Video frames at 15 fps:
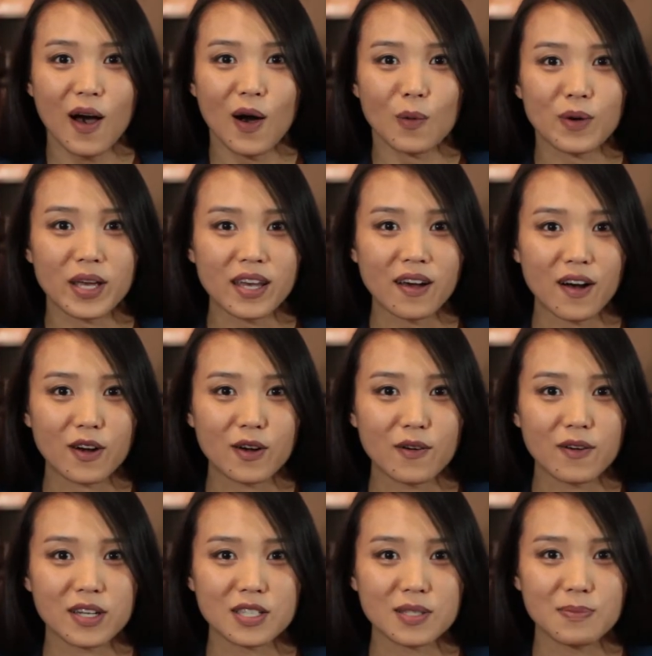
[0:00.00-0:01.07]
We are
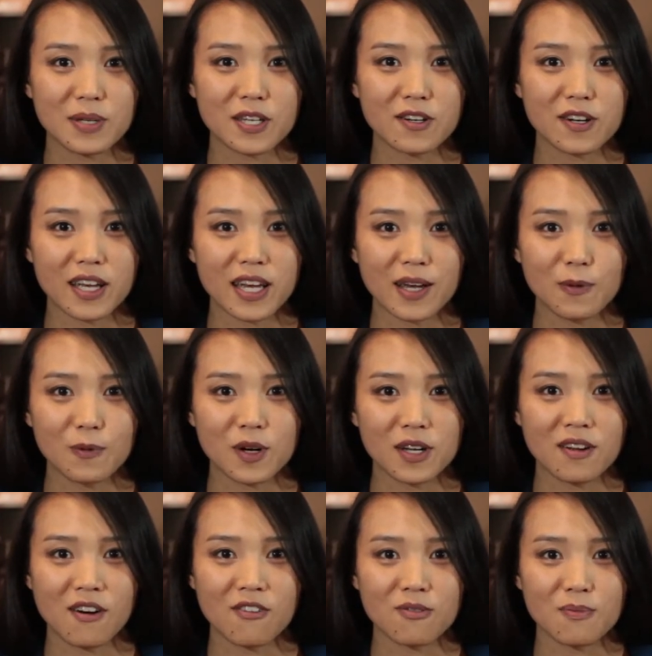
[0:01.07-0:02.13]
going to be cooking one
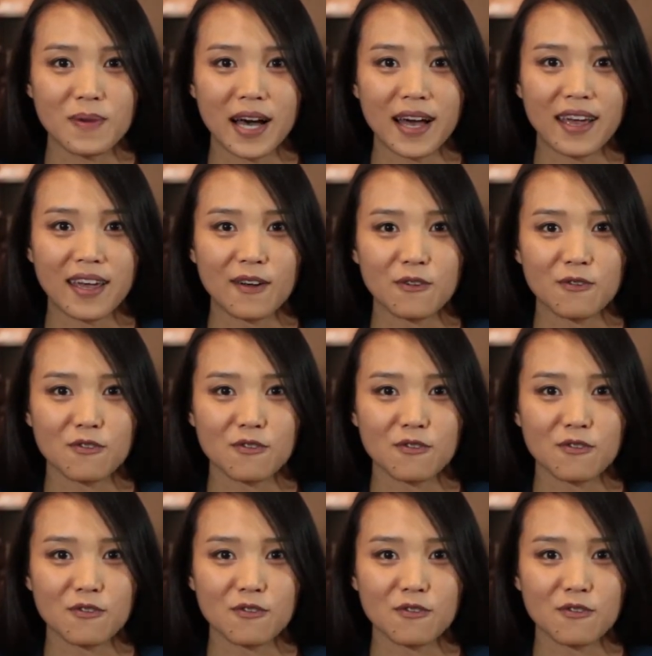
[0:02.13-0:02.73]
of my